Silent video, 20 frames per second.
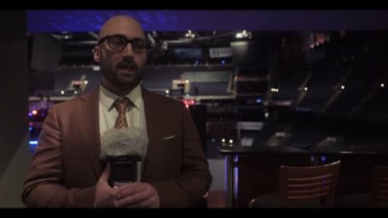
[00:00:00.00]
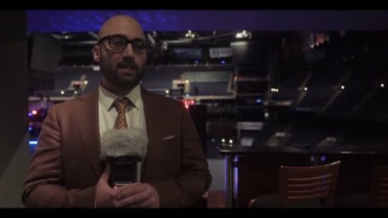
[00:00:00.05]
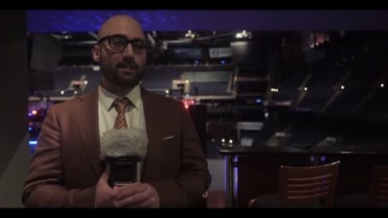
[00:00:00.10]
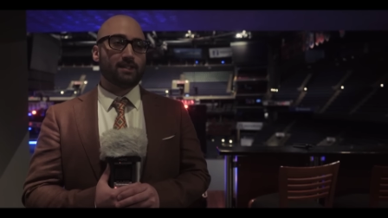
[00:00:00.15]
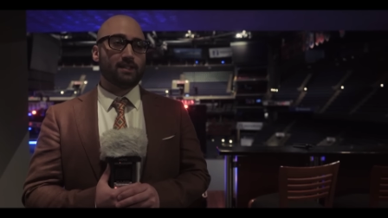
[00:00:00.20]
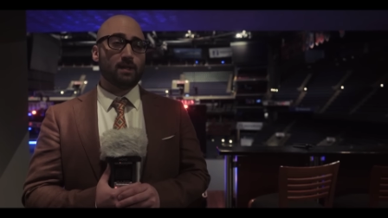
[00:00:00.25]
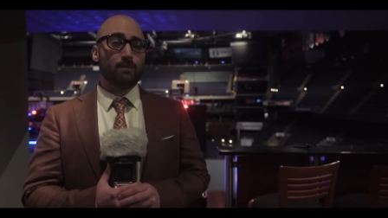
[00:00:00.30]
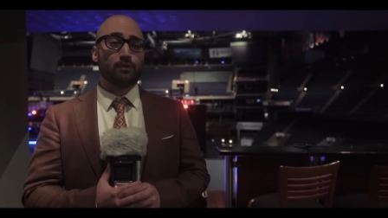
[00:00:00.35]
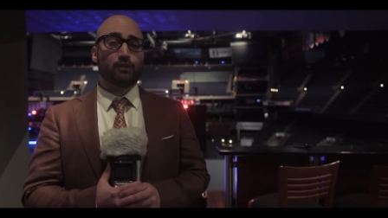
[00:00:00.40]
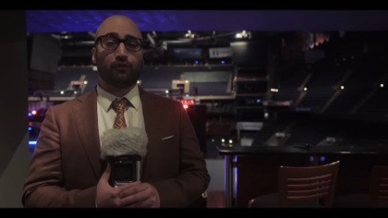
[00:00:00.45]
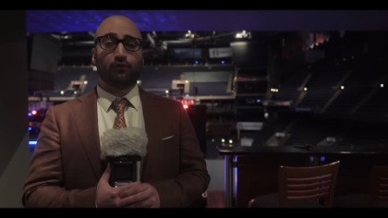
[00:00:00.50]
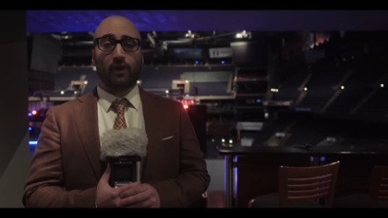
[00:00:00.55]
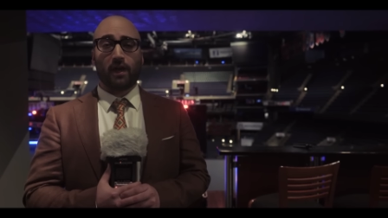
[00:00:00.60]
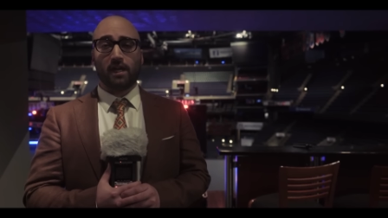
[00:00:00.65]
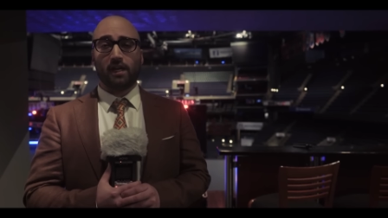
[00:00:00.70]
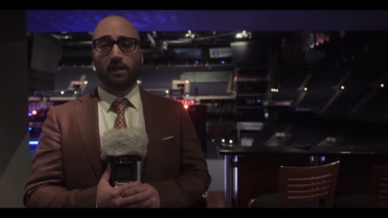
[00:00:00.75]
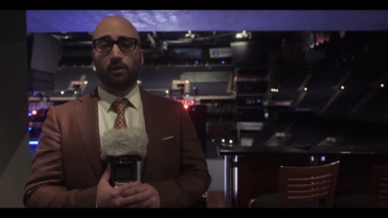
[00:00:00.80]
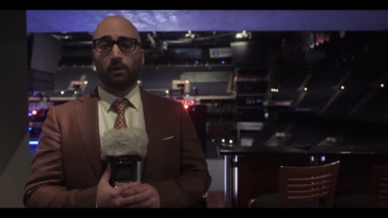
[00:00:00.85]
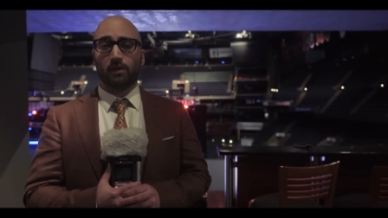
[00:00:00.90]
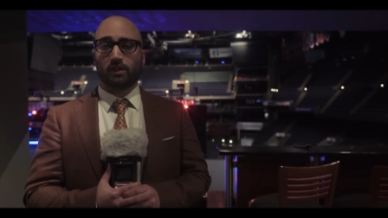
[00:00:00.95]
It seems
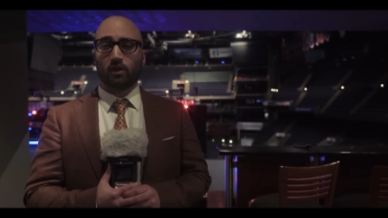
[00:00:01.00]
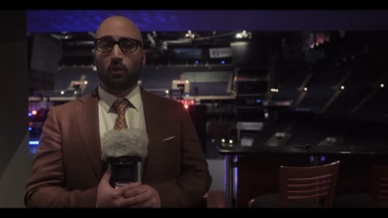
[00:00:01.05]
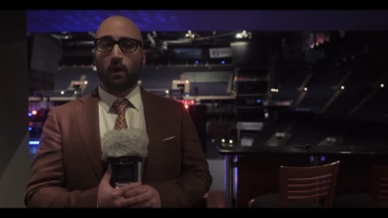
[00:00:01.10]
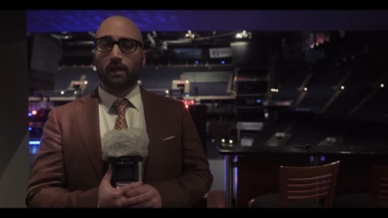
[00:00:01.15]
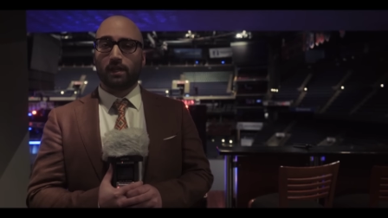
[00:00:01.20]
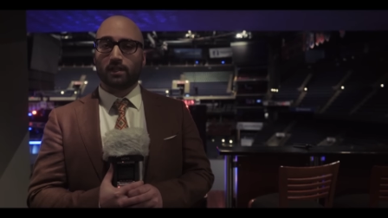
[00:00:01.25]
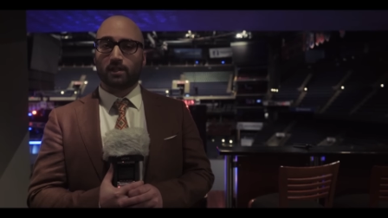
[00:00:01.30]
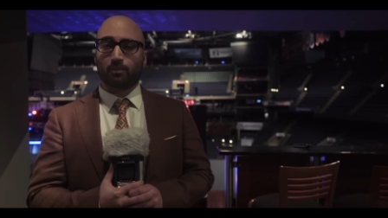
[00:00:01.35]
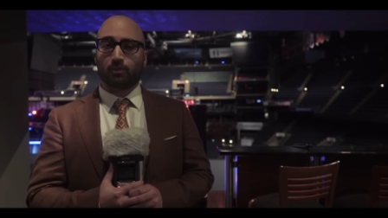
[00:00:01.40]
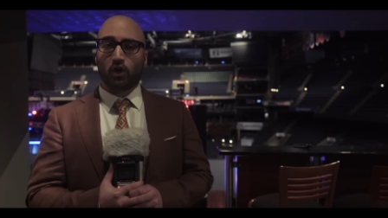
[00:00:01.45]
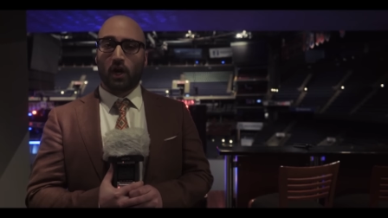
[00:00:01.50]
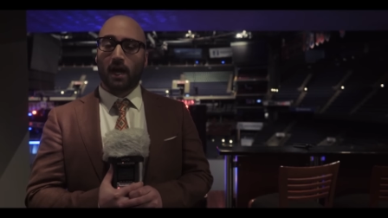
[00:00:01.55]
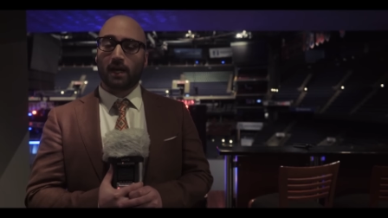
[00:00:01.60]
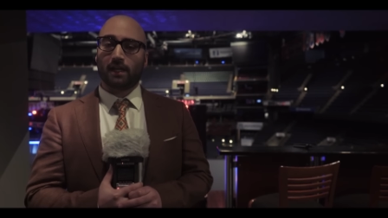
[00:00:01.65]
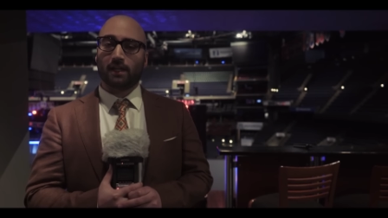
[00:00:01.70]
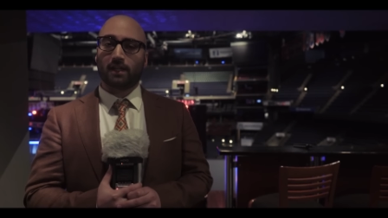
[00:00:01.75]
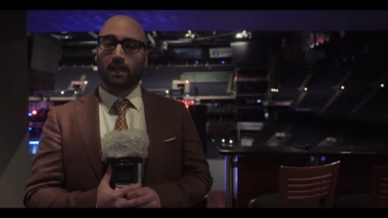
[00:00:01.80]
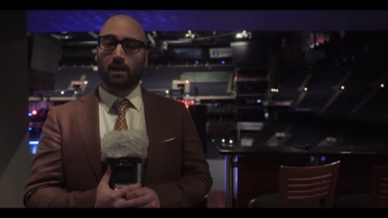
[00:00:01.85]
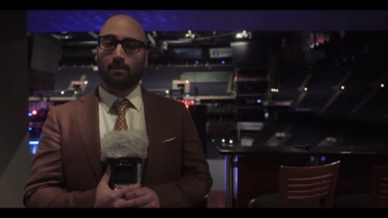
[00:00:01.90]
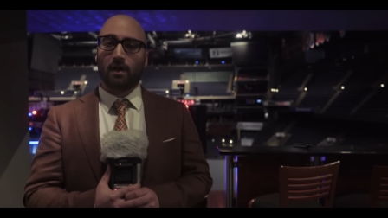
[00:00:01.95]
fated with the way this
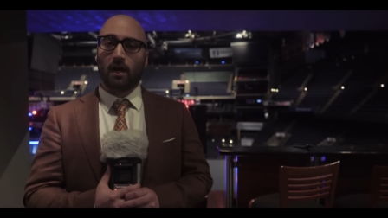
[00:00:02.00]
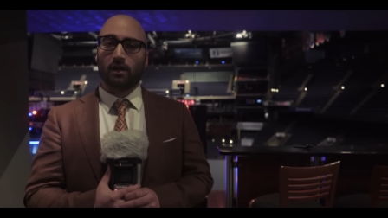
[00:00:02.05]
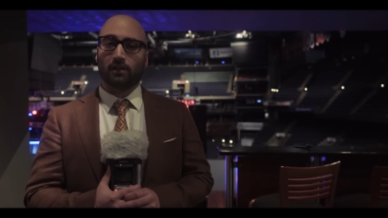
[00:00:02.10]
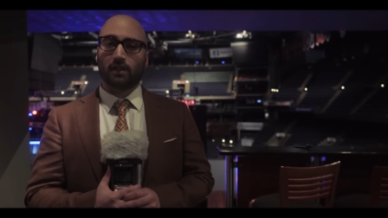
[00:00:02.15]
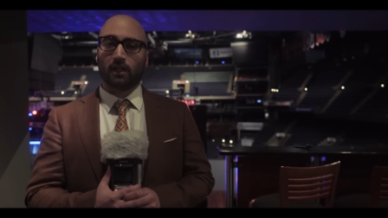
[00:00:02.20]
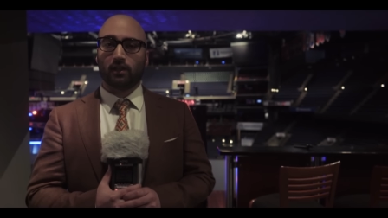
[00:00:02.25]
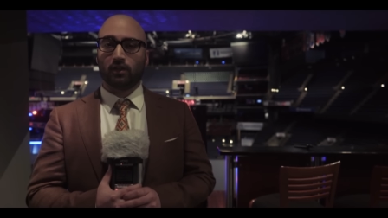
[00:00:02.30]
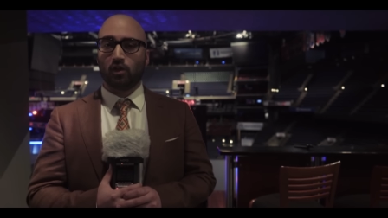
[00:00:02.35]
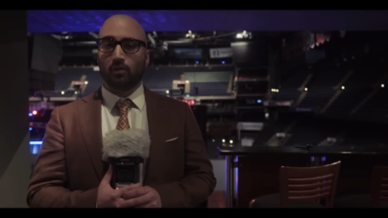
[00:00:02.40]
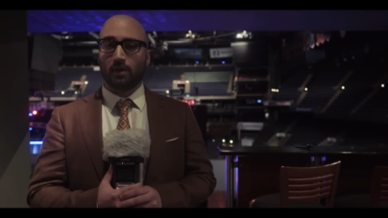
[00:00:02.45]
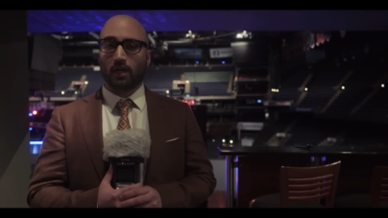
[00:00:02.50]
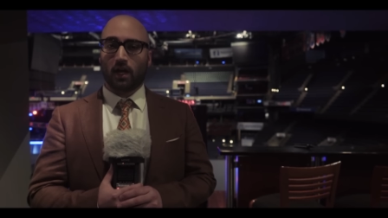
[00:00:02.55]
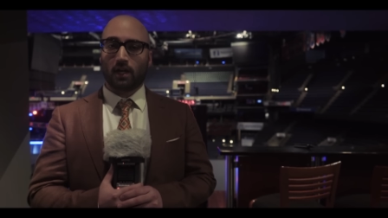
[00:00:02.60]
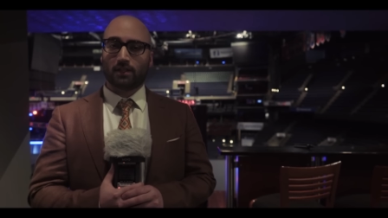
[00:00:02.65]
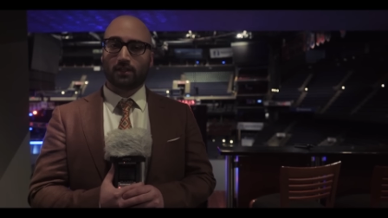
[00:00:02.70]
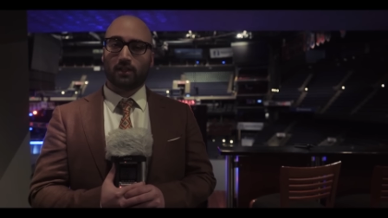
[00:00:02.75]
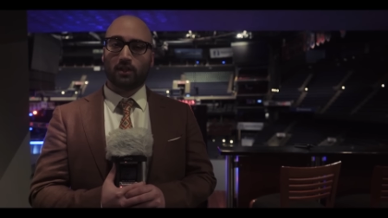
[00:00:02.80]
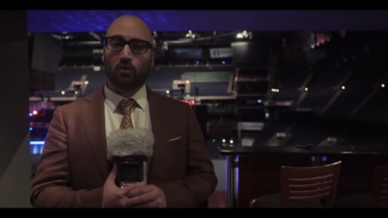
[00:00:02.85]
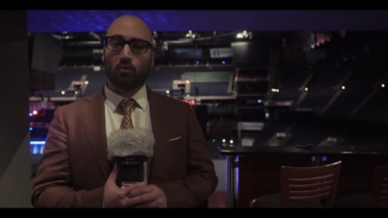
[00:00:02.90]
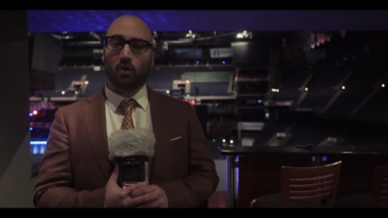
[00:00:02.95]
bracket came out that
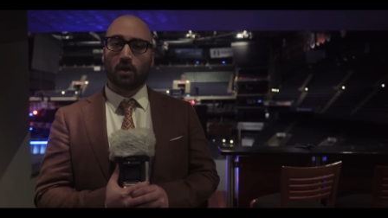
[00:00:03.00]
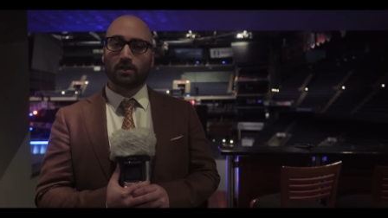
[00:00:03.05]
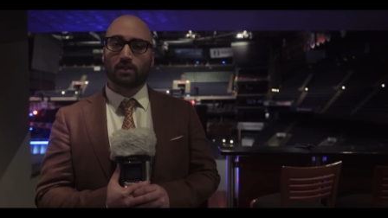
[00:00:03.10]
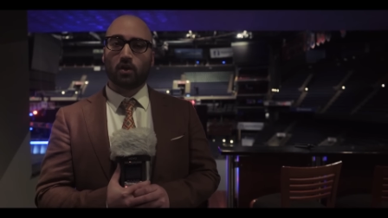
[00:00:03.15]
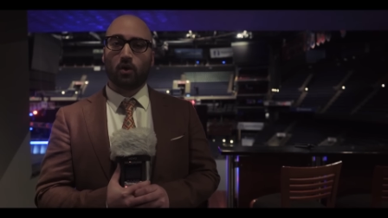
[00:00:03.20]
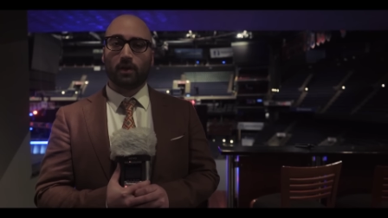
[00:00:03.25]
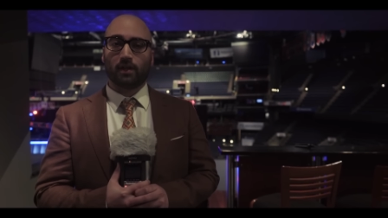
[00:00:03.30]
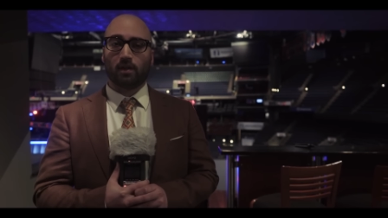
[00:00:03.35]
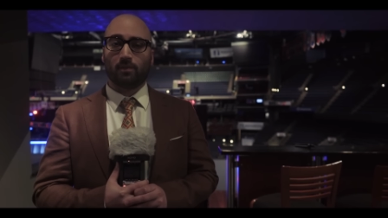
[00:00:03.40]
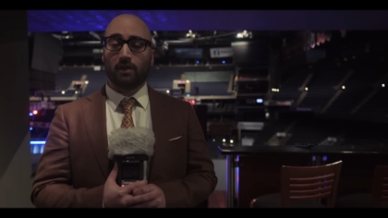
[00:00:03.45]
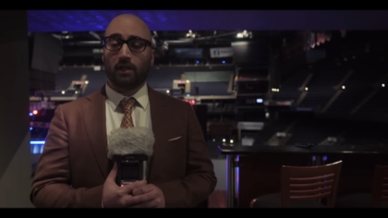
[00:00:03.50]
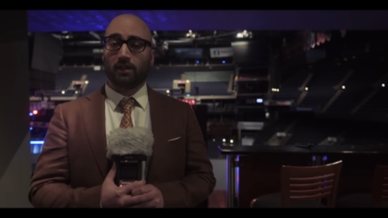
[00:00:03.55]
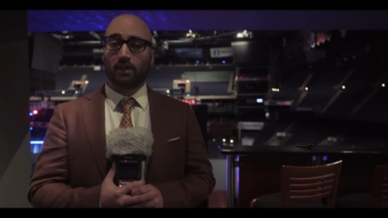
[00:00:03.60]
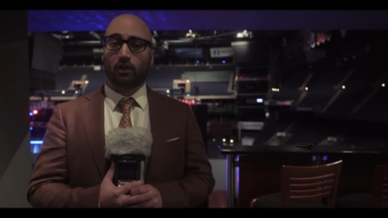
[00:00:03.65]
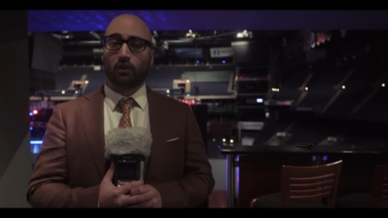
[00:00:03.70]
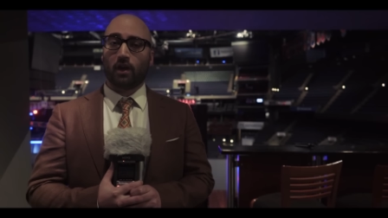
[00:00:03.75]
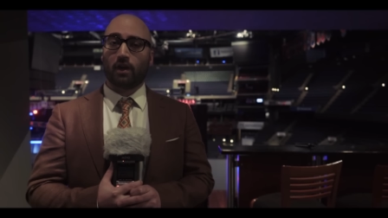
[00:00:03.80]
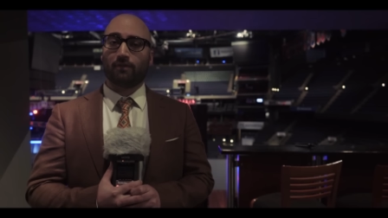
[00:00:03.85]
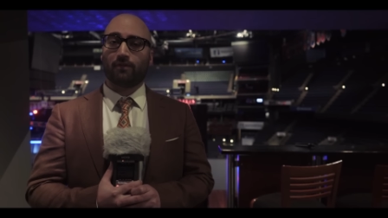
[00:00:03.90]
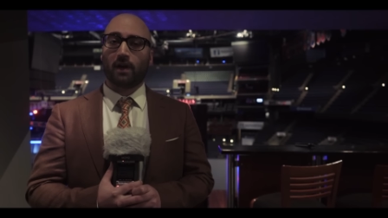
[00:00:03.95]
Luminosity was going to be in the
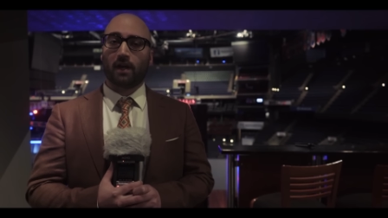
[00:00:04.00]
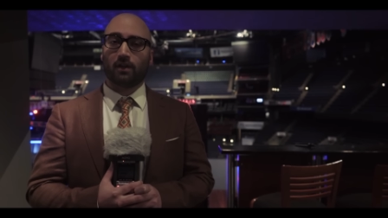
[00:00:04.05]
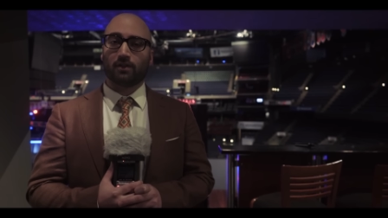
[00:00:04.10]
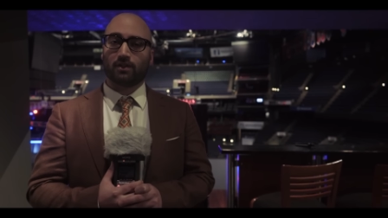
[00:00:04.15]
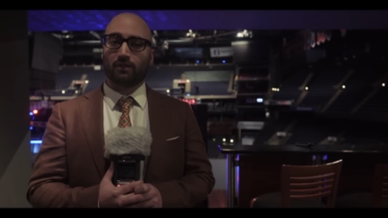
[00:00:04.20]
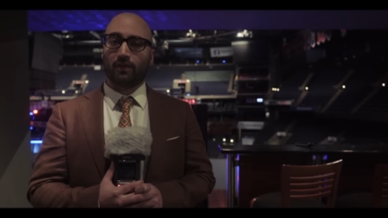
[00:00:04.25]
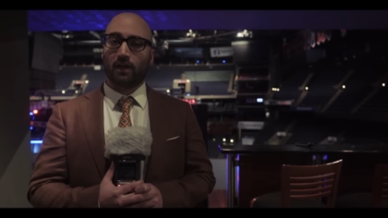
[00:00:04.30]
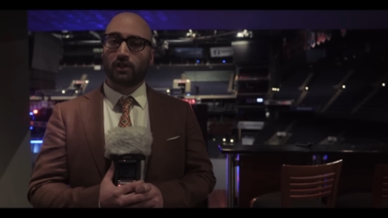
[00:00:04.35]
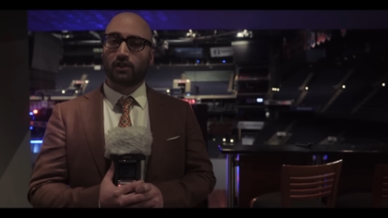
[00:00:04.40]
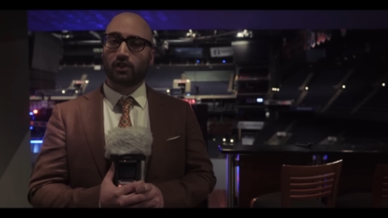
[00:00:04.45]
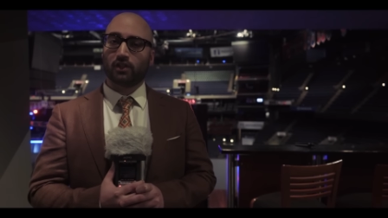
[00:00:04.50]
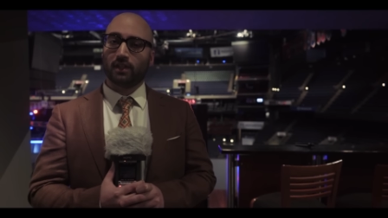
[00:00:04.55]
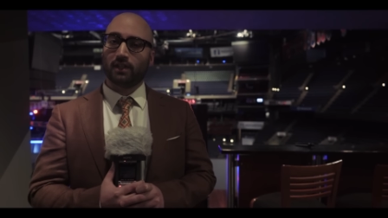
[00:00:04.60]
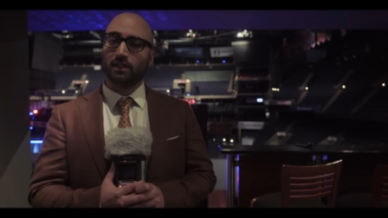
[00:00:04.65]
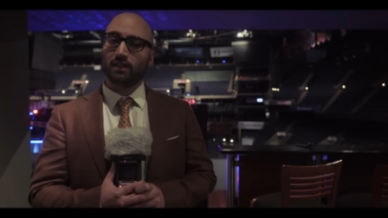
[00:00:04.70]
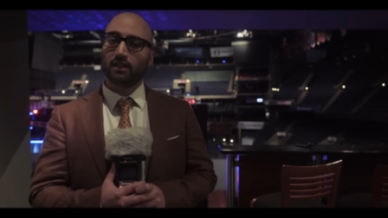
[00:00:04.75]
grand finals eventually.